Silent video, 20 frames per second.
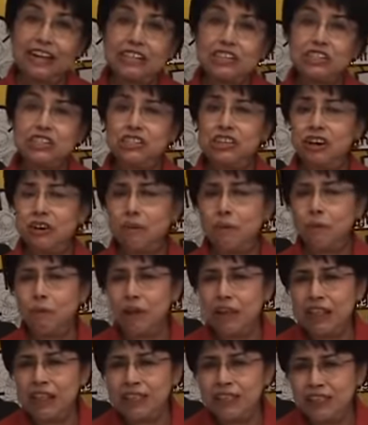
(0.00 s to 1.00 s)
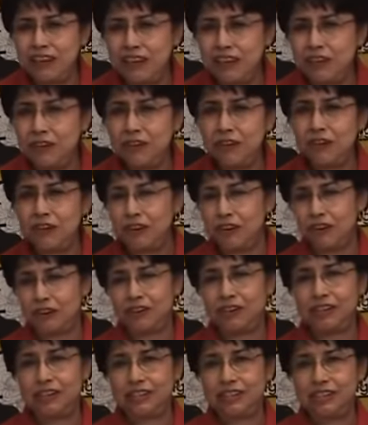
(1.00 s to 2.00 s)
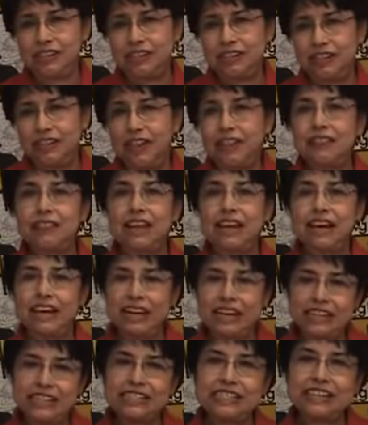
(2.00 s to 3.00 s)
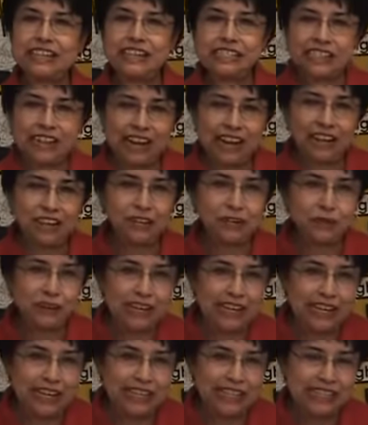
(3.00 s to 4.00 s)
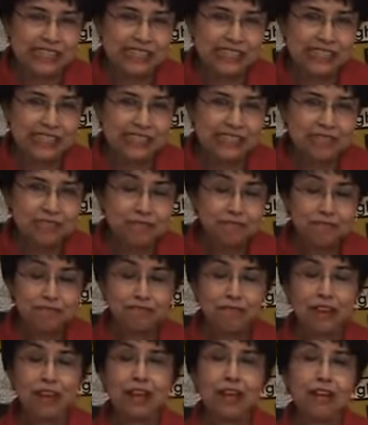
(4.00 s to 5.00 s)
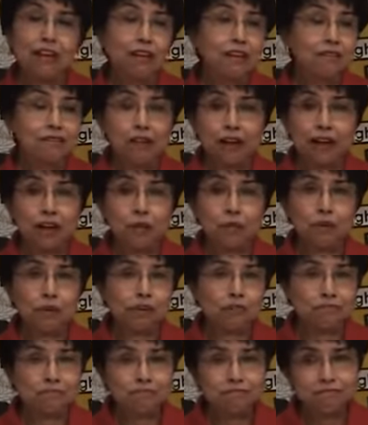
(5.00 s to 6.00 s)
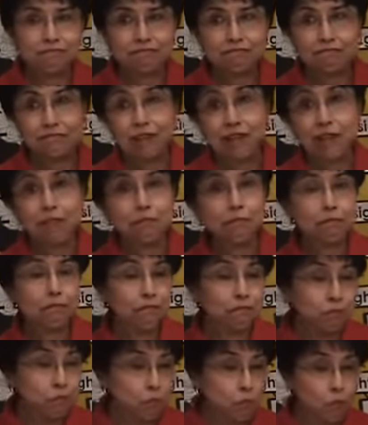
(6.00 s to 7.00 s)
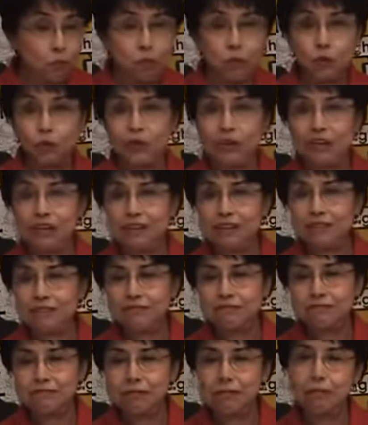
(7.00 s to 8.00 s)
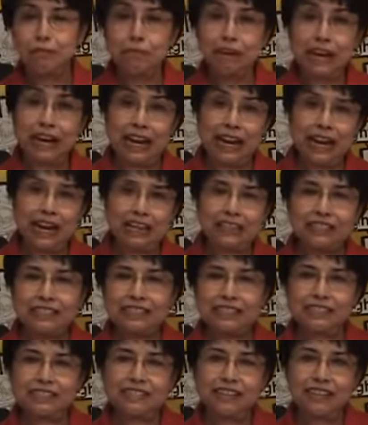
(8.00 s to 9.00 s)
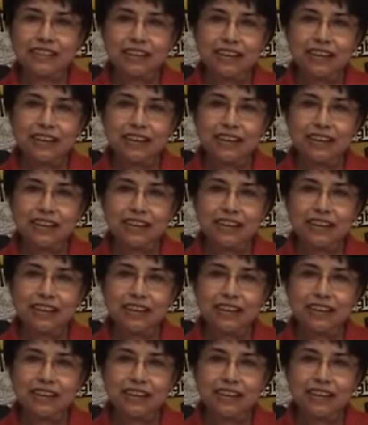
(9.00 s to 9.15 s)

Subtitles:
Share one thing you learned that insects like to eat. Flower, wood, plants.